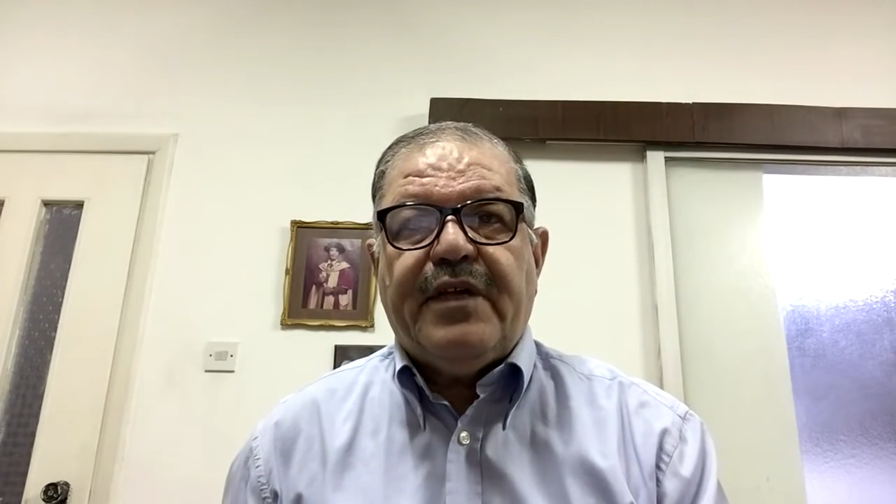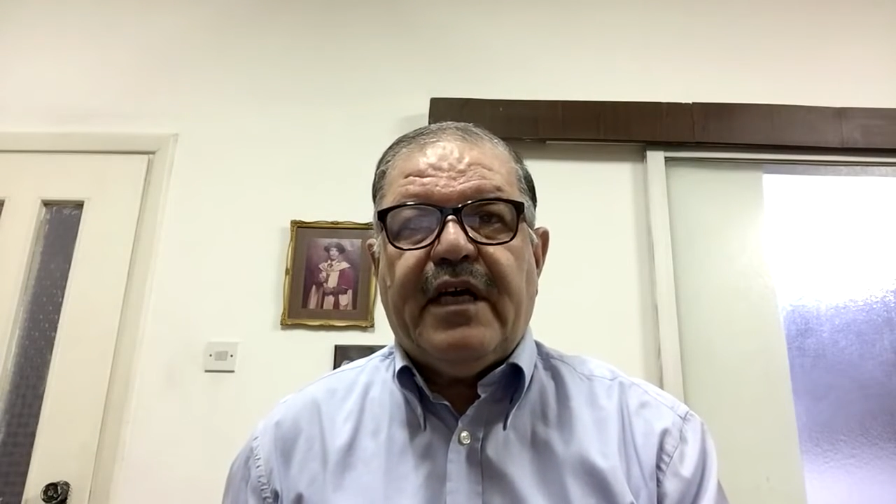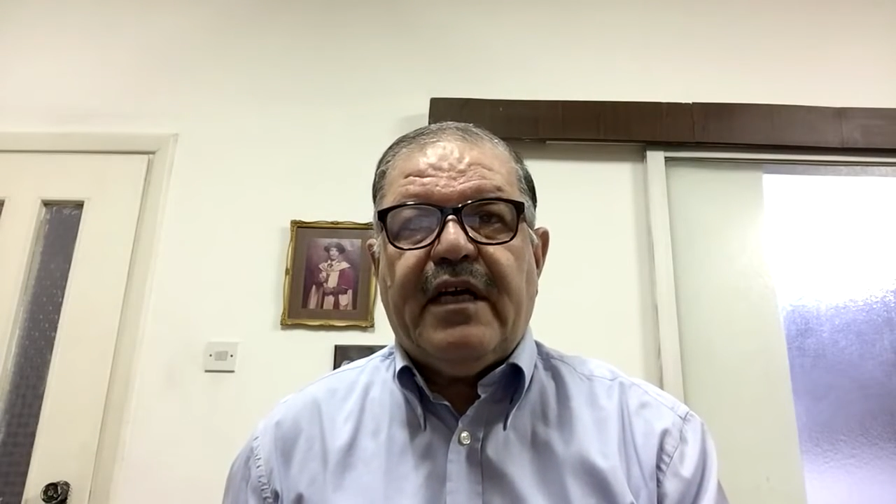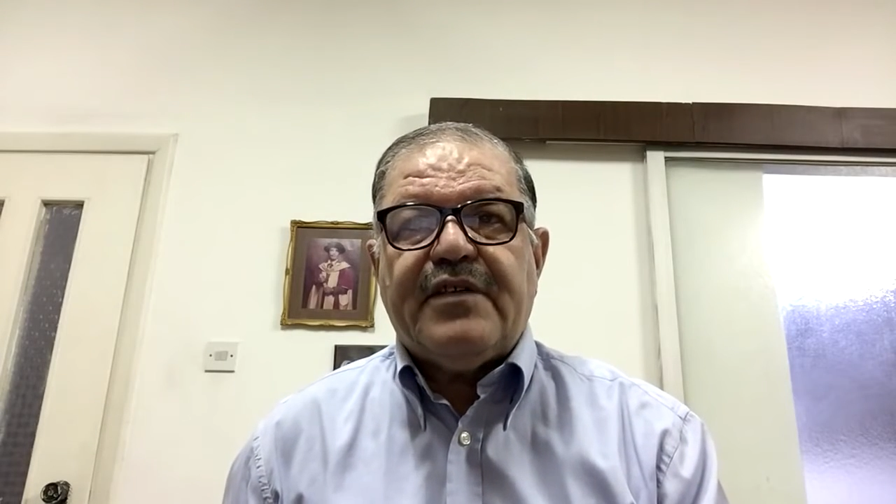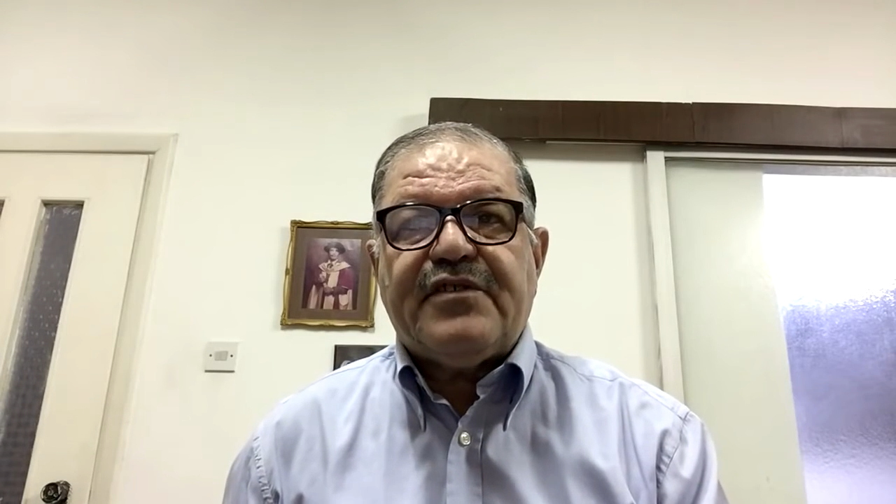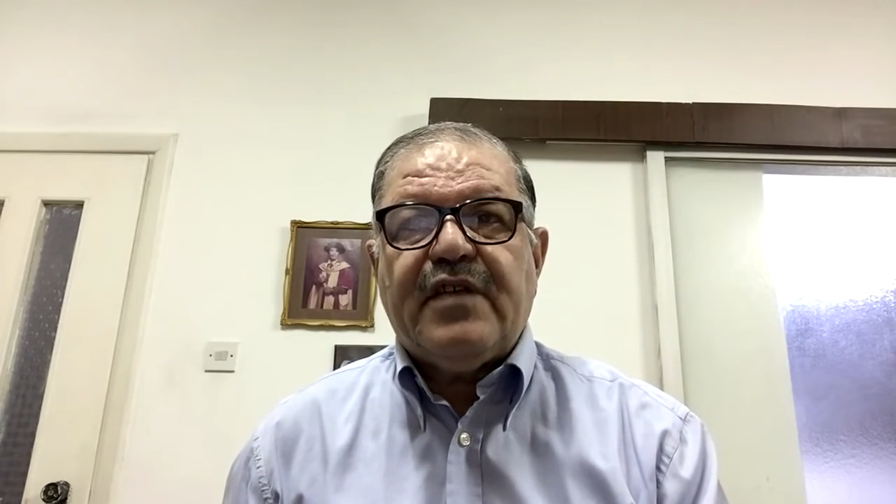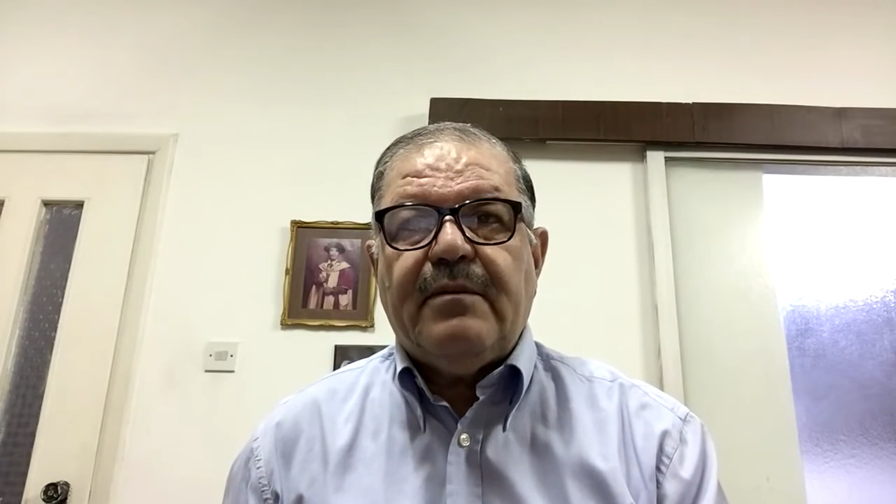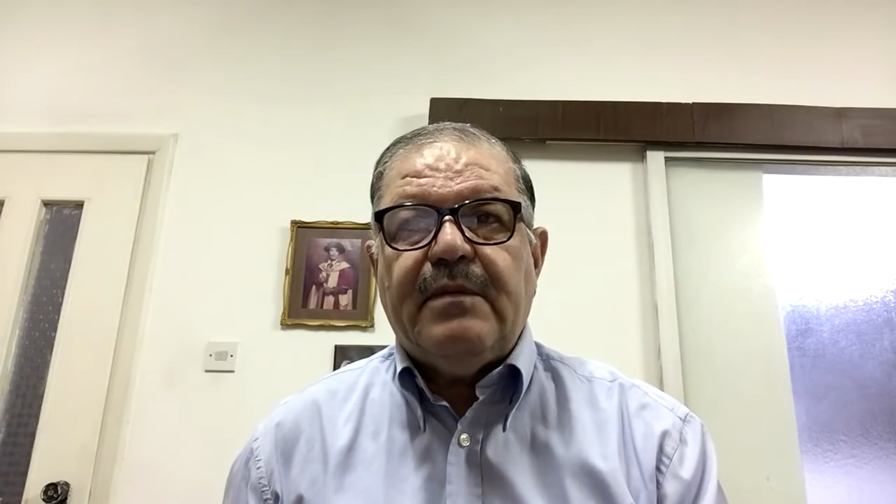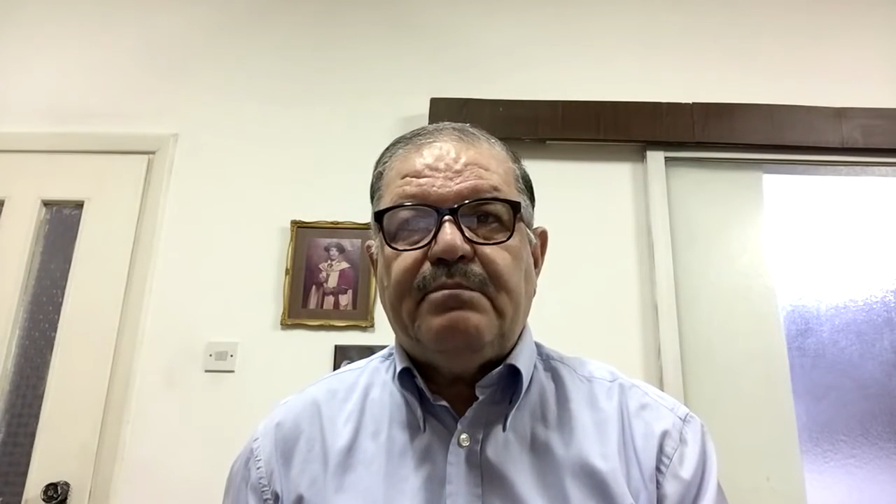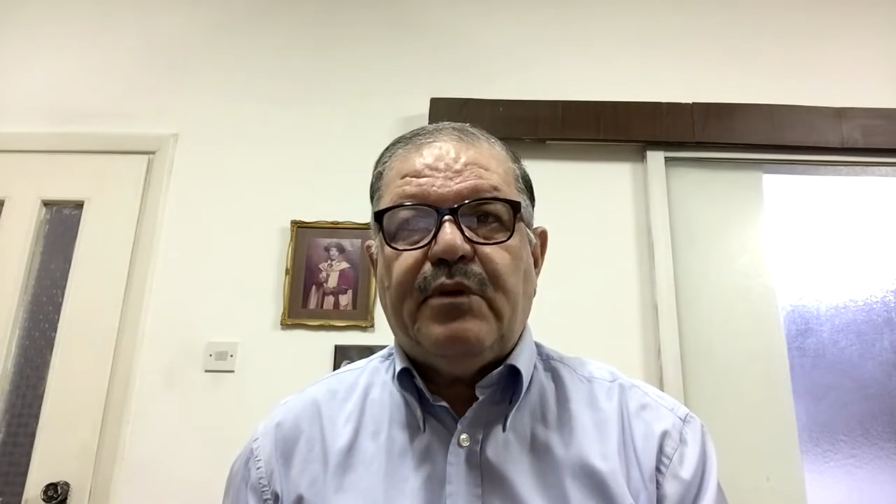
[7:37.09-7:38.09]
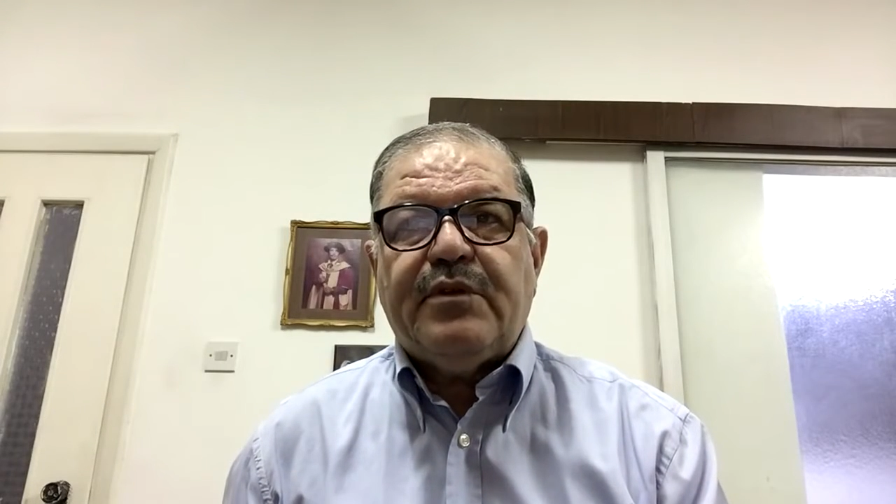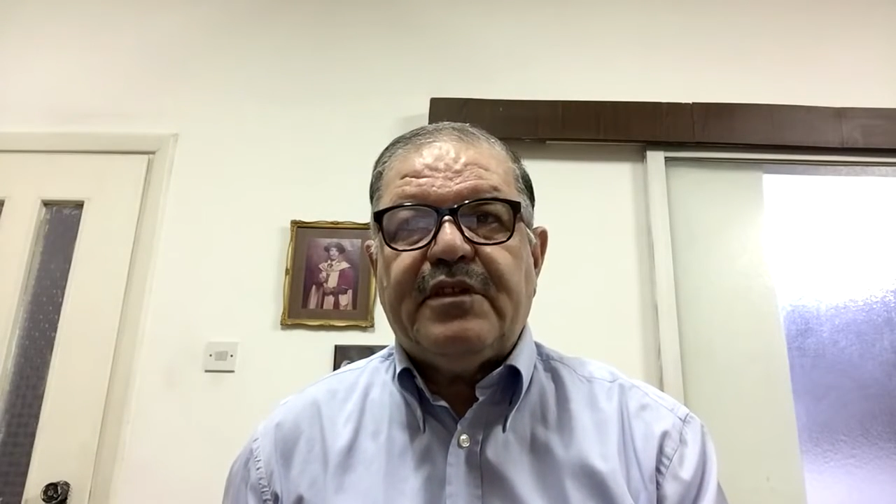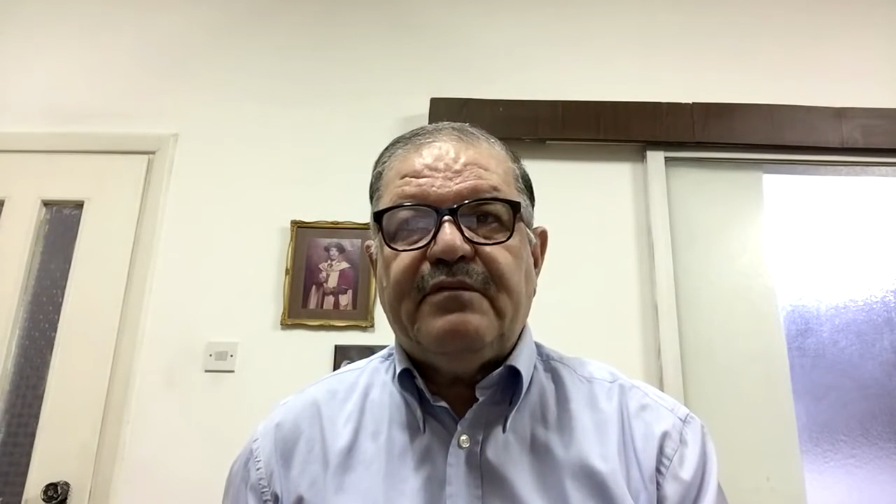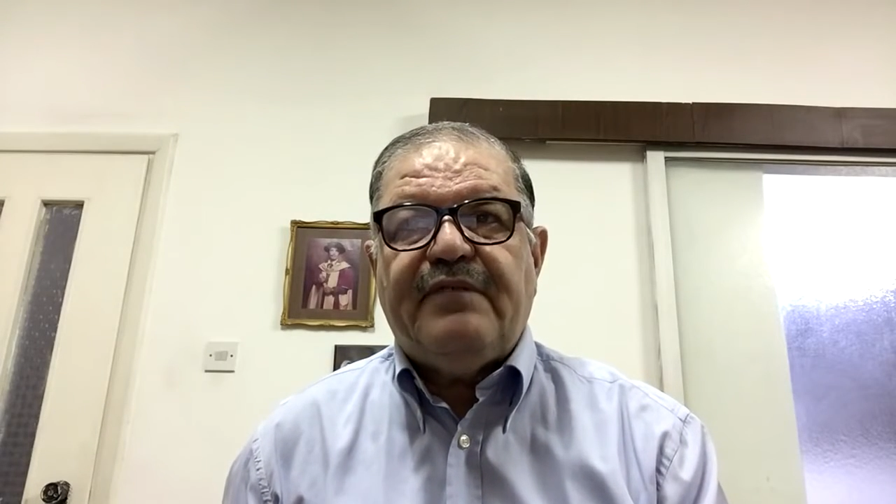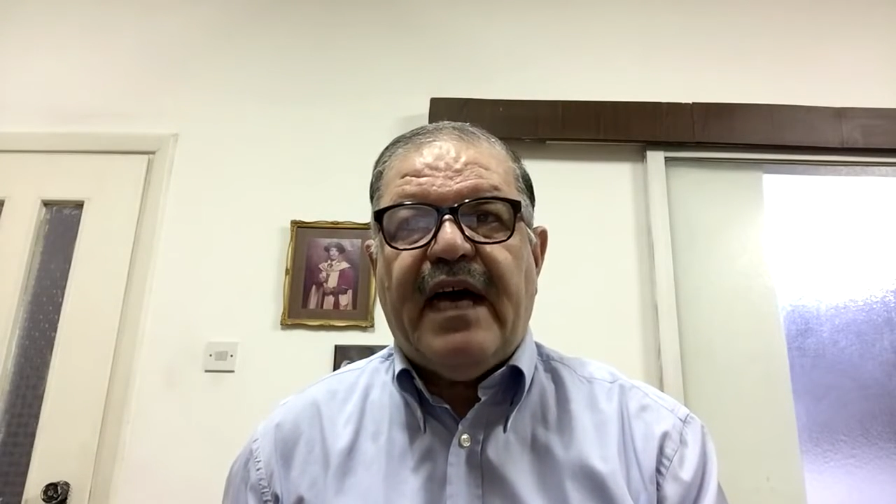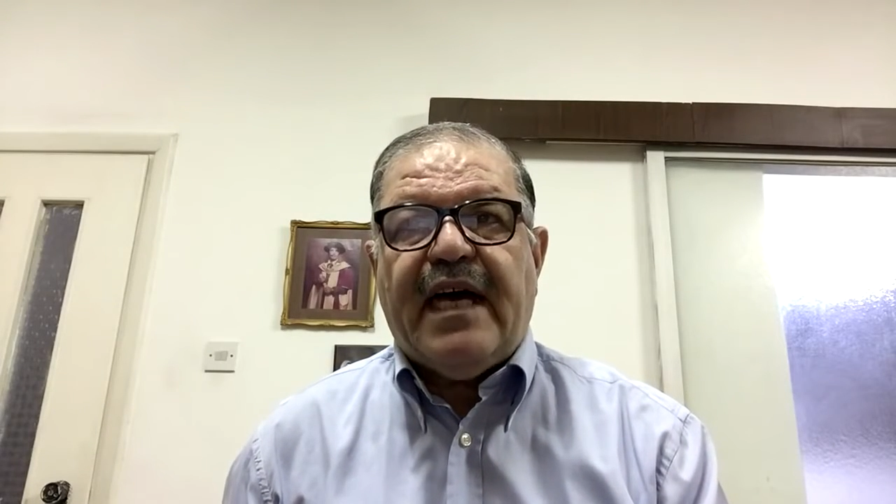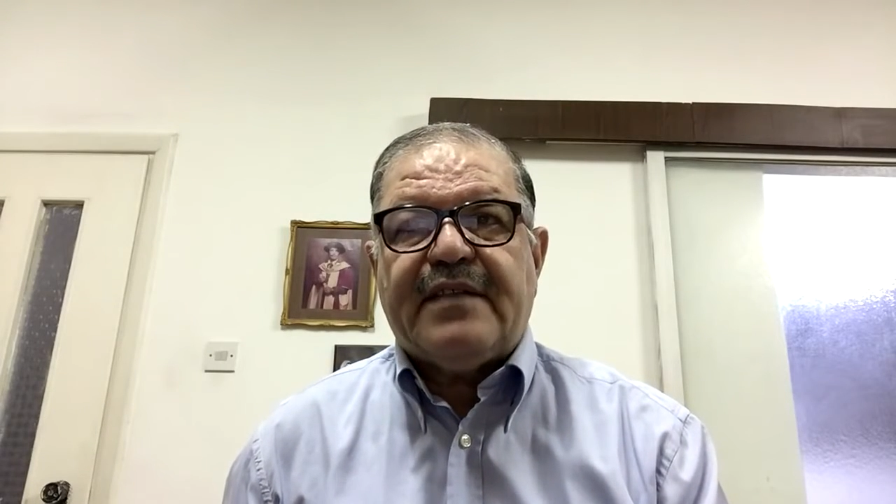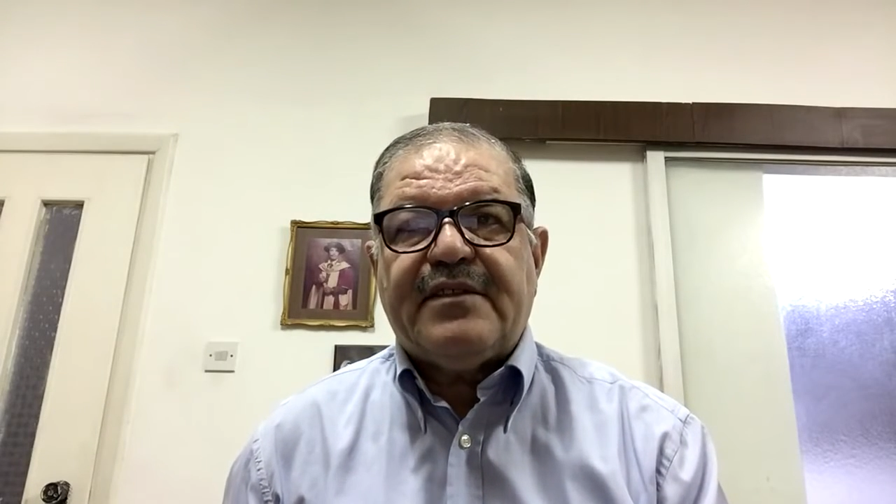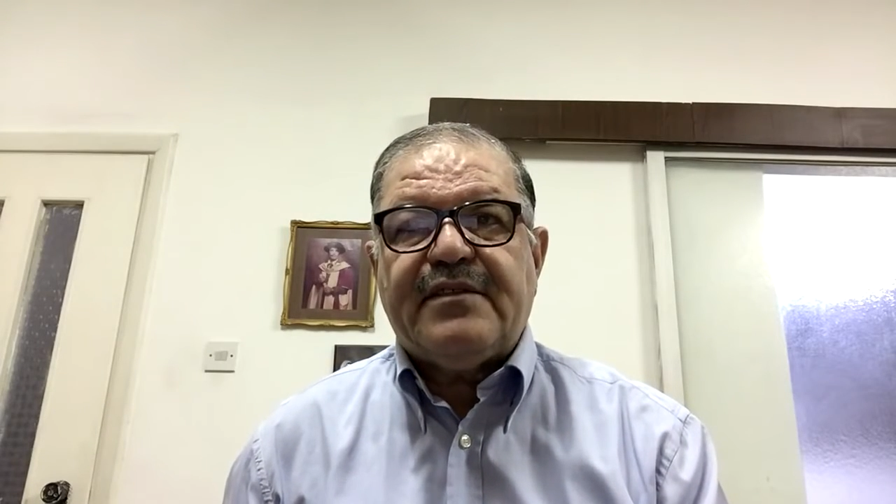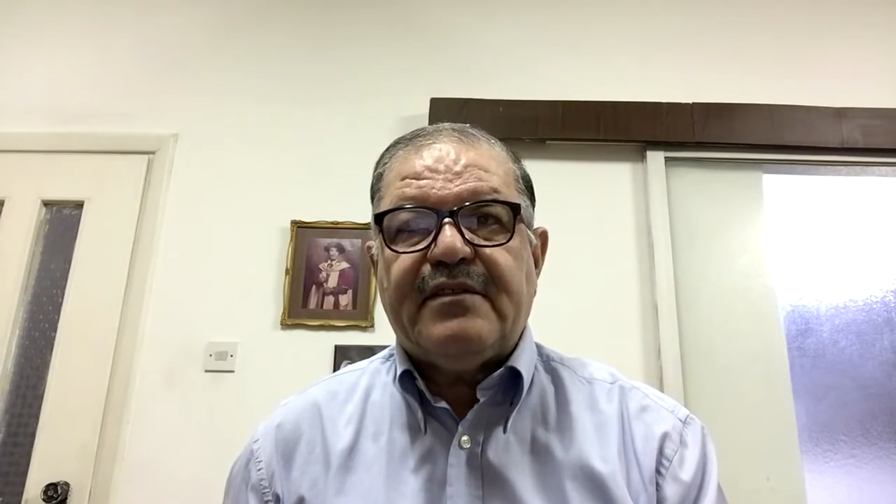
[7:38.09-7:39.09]
there are some important
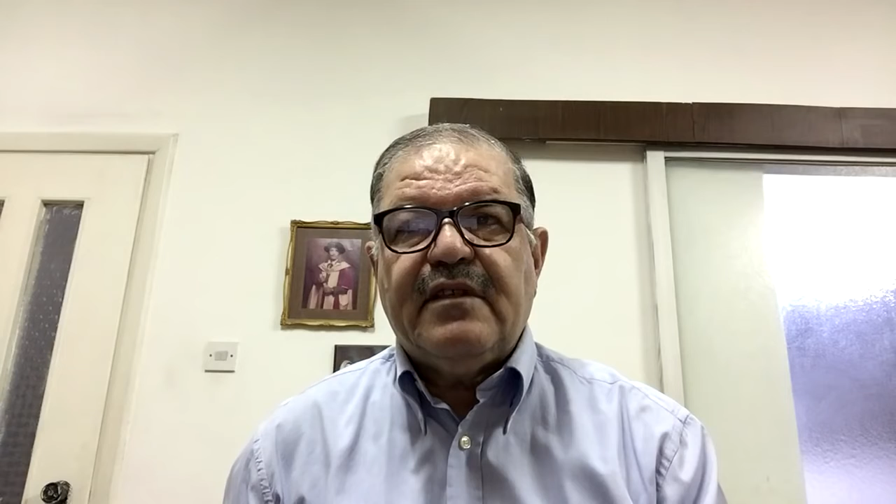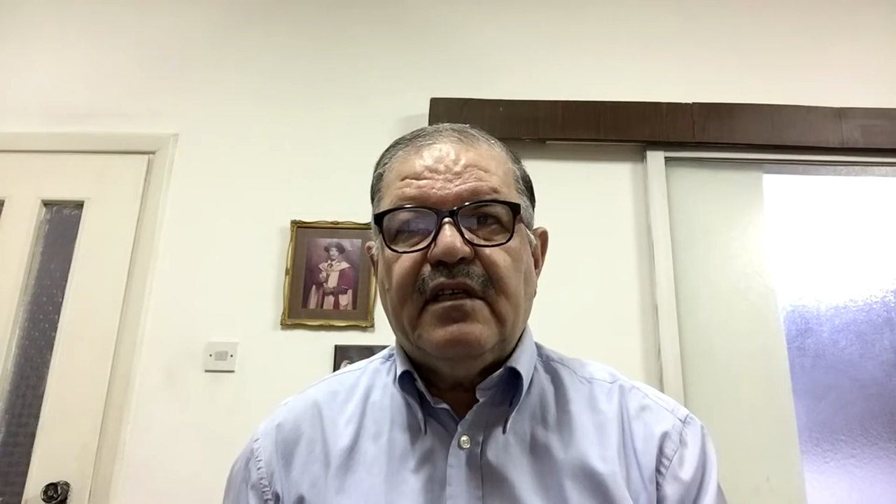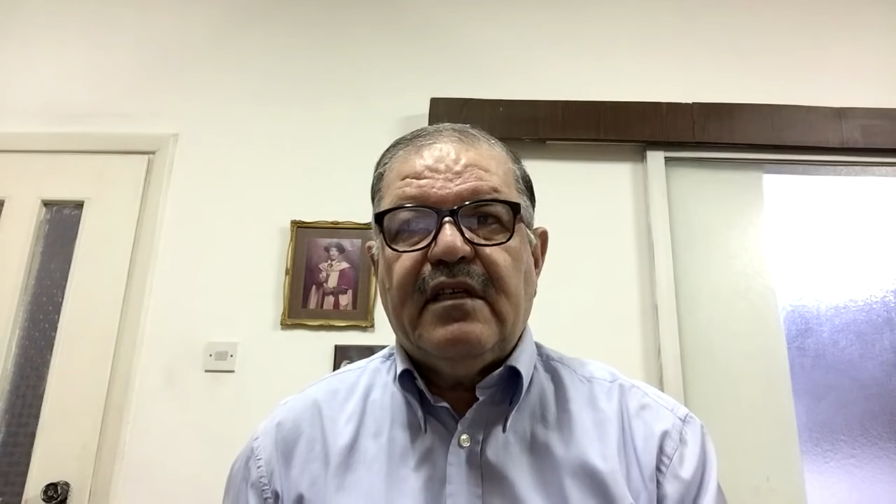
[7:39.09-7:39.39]
facts